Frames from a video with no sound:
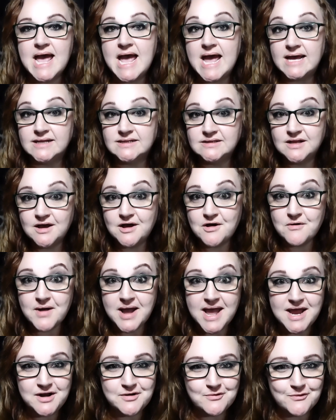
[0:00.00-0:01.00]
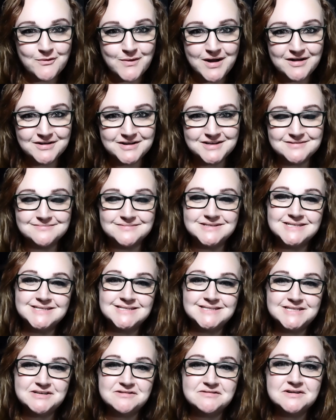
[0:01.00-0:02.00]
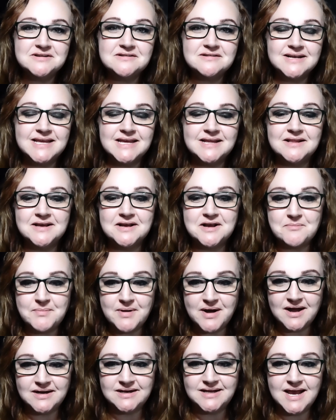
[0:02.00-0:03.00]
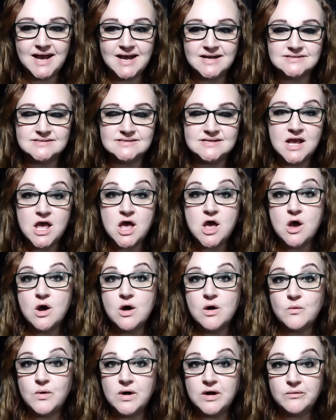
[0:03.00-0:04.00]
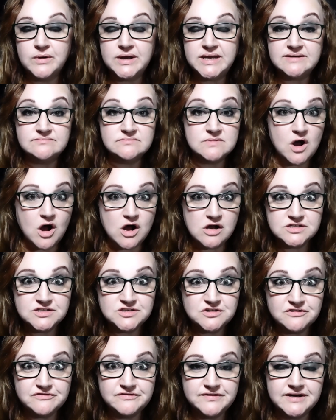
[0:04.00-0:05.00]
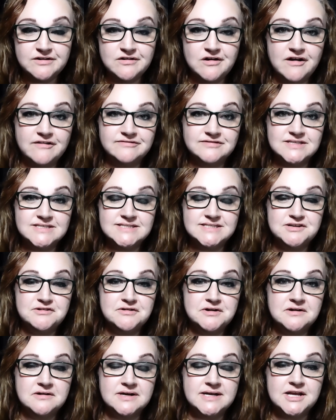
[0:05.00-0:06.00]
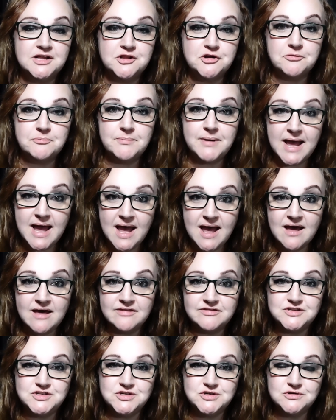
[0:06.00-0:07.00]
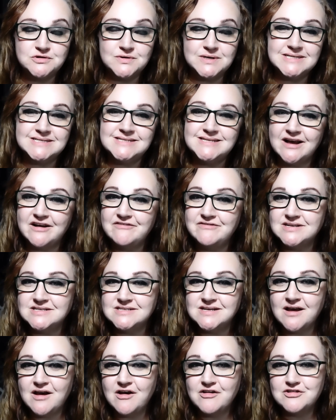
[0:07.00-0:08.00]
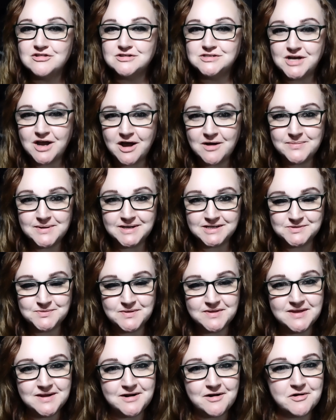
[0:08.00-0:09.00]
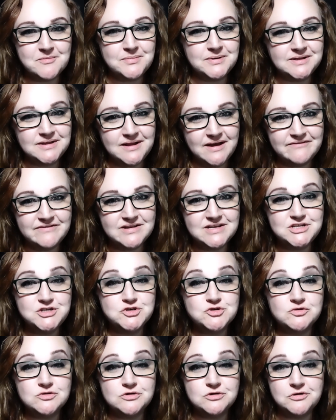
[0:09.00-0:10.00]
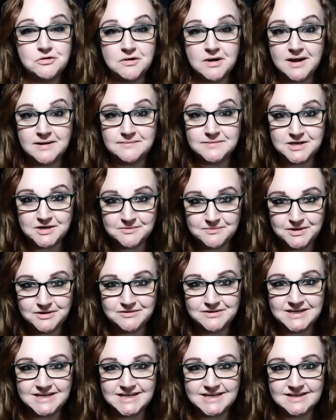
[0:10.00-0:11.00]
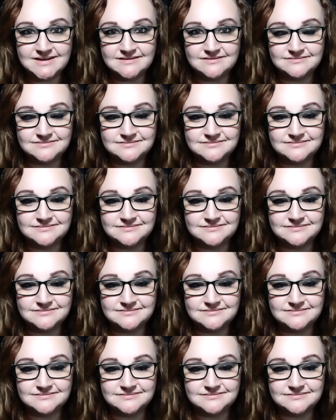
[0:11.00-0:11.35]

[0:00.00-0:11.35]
Hello and welcome to Serial Killing, a podcast, where we also veer off the serial killer path to delve into other topics within our beloved true crime community.